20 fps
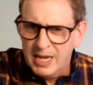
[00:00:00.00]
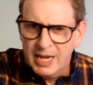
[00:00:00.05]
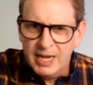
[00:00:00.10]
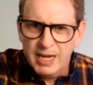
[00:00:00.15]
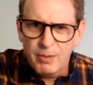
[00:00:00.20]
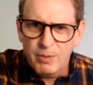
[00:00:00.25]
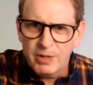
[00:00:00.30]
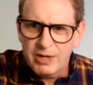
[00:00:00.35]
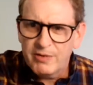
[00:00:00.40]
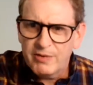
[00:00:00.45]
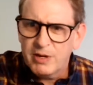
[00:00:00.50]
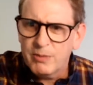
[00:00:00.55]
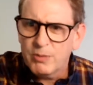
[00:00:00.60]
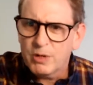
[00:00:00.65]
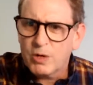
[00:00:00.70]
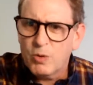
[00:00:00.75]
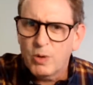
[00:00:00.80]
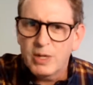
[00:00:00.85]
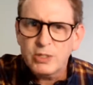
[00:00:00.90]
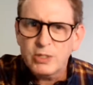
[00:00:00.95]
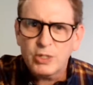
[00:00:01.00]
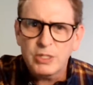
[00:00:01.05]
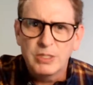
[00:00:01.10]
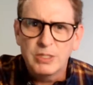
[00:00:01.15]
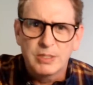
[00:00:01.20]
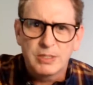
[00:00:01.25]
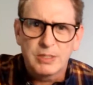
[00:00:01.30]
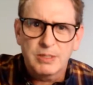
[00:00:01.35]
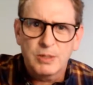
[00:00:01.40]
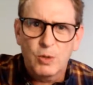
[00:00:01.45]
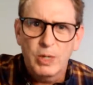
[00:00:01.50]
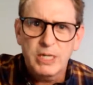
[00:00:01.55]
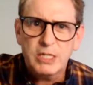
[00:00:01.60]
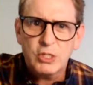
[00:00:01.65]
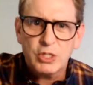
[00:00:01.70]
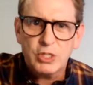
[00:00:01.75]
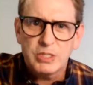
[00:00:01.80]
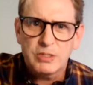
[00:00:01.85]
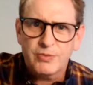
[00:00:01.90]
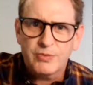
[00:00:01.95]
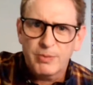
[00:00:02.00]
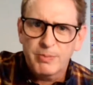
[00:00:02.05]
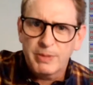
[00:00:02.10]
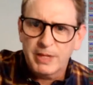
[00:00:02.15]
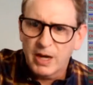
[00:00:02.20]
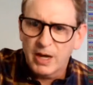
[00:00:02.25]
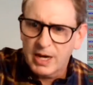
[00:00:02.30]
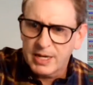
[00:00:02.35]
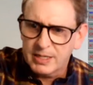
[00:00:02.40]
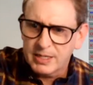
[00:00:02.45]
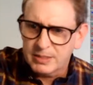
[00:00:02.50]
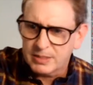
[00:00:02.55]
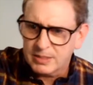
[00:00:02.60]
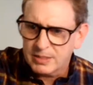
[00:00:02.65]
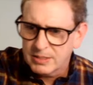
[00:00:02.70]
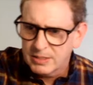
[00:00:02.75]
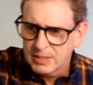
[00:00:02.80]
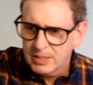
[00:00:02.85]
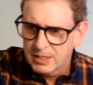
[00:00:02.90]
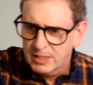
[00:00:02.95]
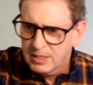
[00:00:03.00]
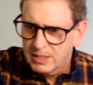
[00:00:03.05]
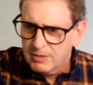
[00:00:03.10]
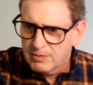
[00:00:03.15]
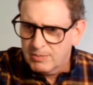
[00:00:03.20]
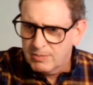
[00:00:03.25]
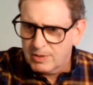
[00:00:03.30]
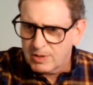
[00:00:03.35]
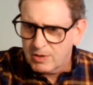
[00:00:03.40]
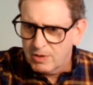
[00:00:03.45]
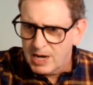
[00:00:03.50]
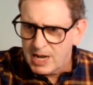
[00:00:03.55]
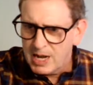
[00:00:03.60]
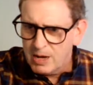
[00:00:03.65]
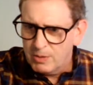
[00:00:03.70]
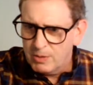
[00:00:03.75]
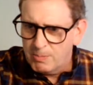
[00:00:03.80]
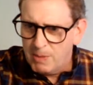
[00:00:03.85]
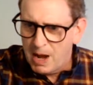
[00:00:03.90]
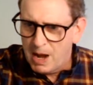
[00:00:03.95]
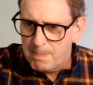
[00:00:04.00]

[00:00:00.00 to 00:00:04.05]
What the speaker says: Anyone have any more questions? Questions from the audience? From the crowd?